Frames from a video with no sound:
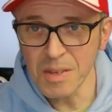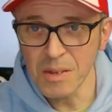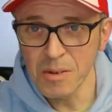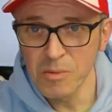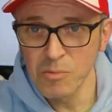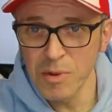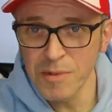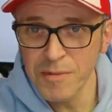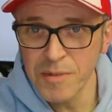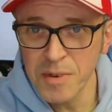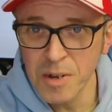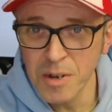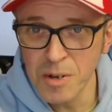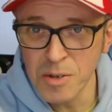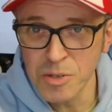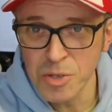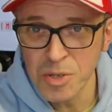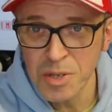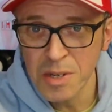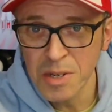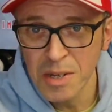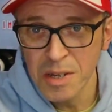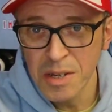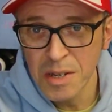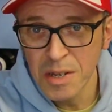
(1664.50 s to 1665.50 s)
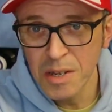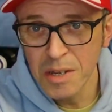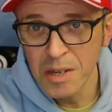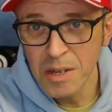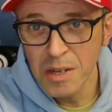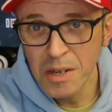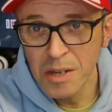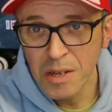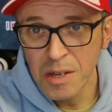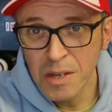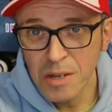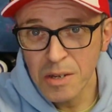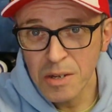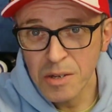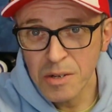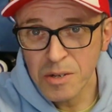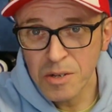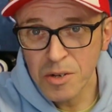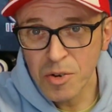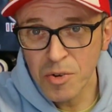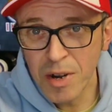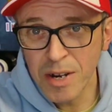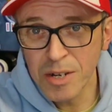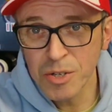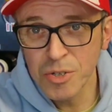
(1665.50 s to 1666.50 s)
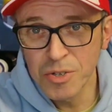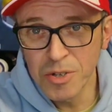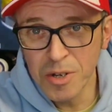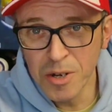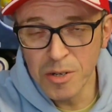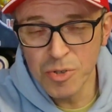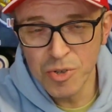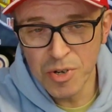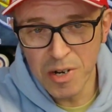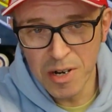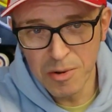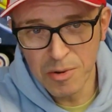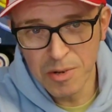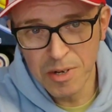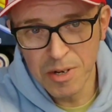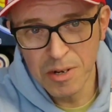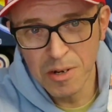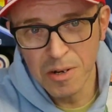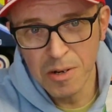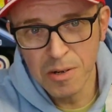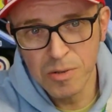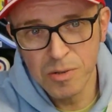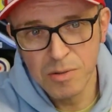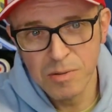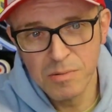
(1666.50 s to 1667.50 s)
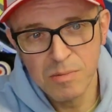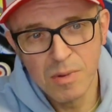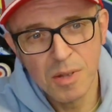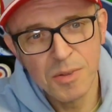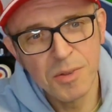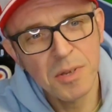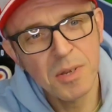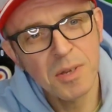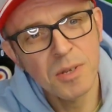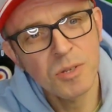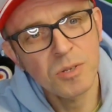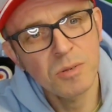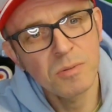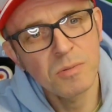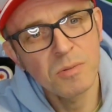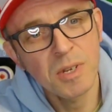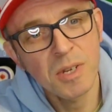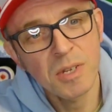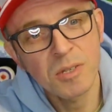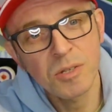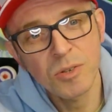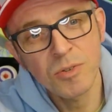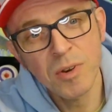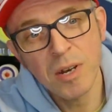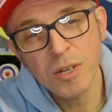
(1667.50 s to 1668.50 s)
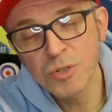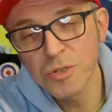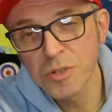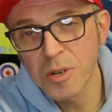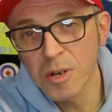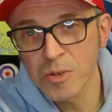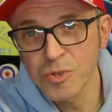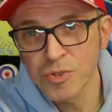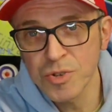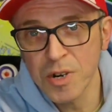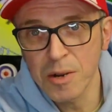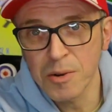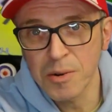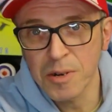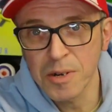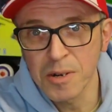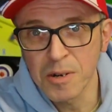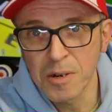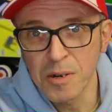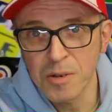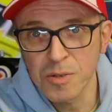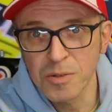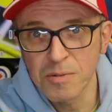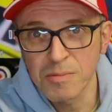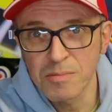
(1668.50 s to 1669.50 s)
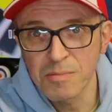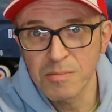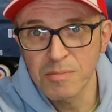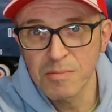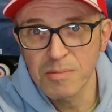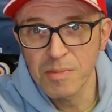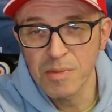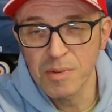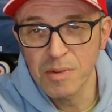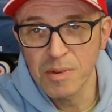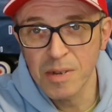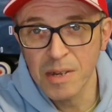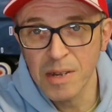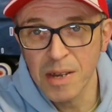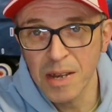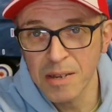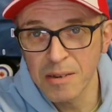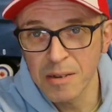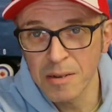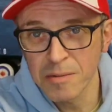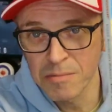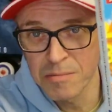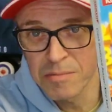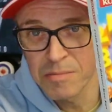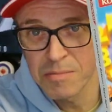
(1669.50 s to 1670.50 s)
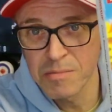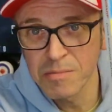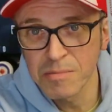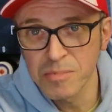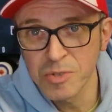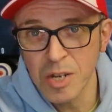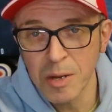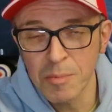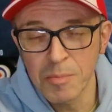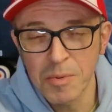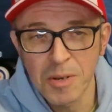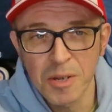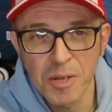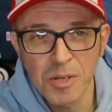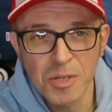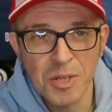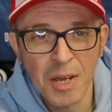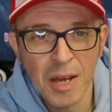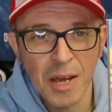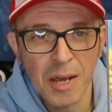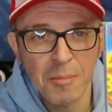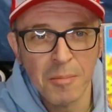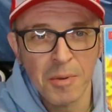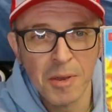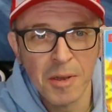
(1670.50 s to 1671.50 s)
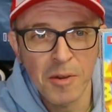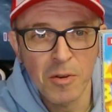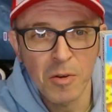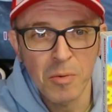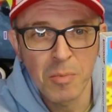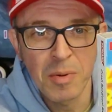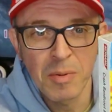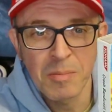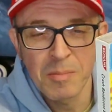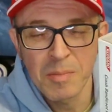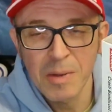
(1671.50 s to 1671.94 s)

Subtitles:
we've got Crash Nitro Kart. I think it's Crash Nitro Kart, again on Japanese GameCube.